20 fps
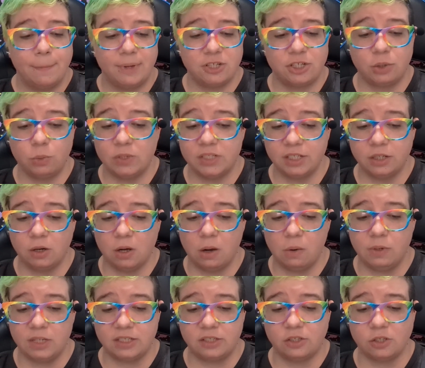But she wasn't
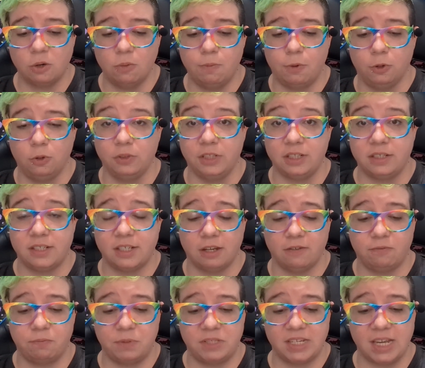always so bold and
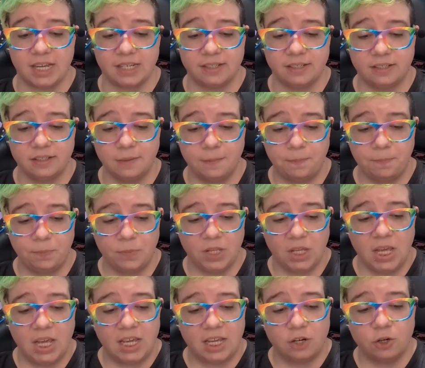self-possessed.
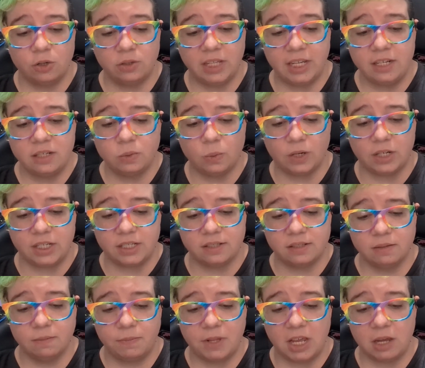In her late
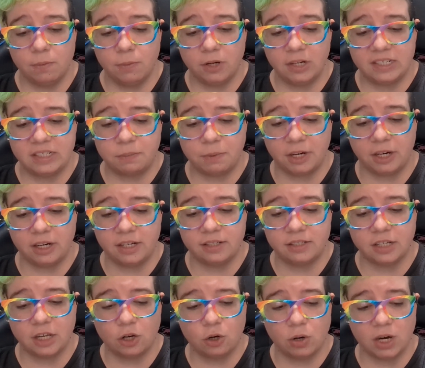20s, Amber
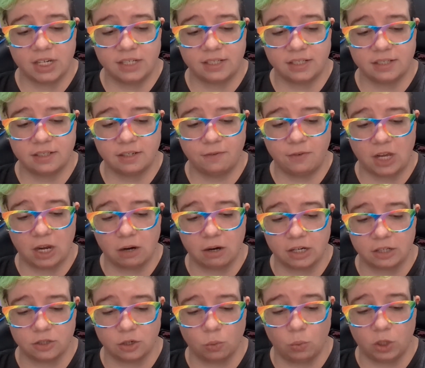experienced a crisis of
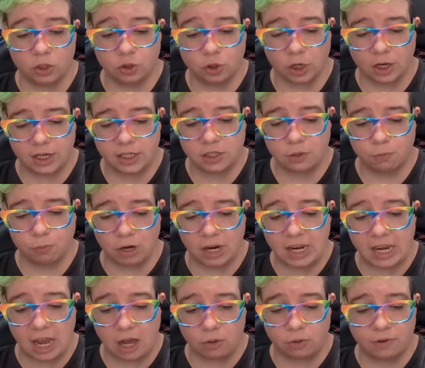character while trying to
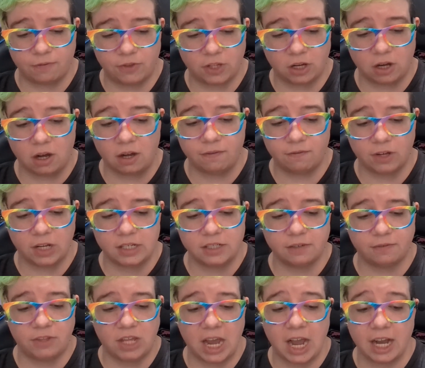break out of the
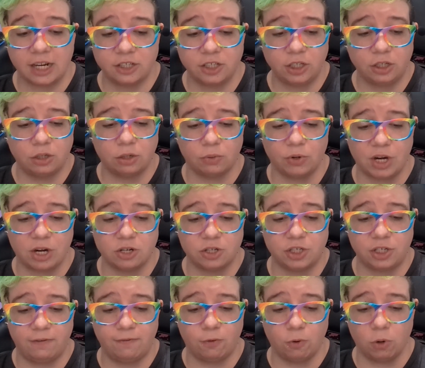confines of the acting career
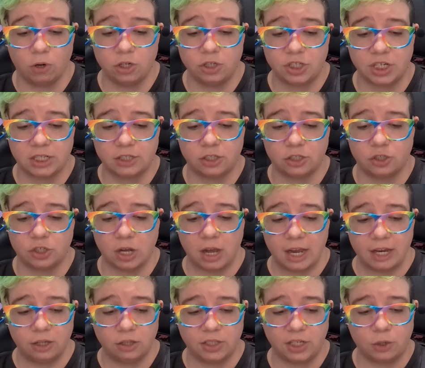she'd forged as a
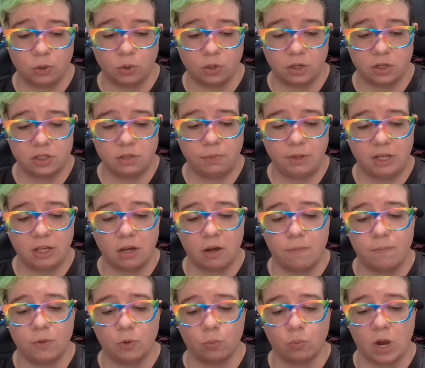child in order to
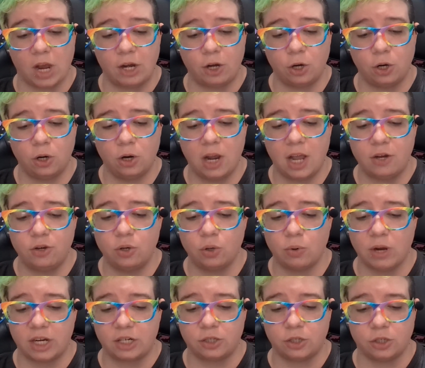become the writer and
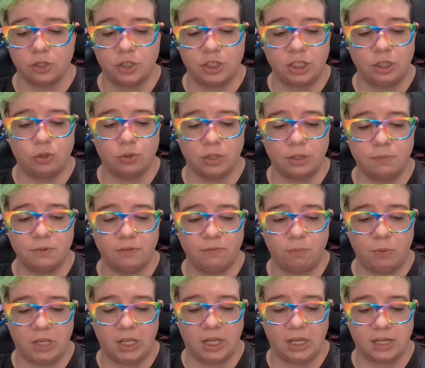director she dreamed
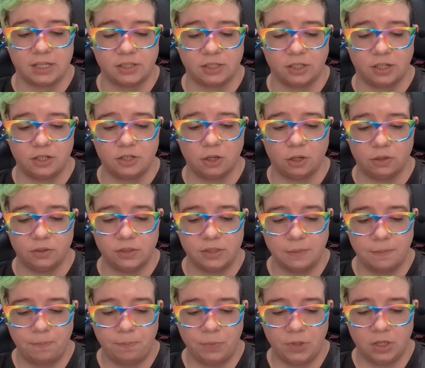of being as an
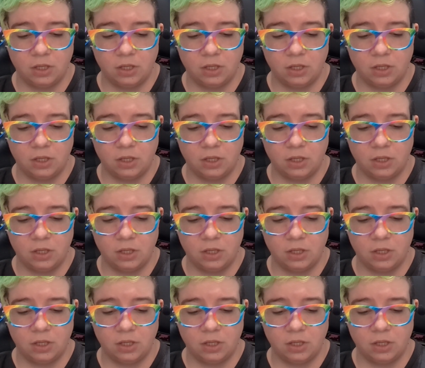adult.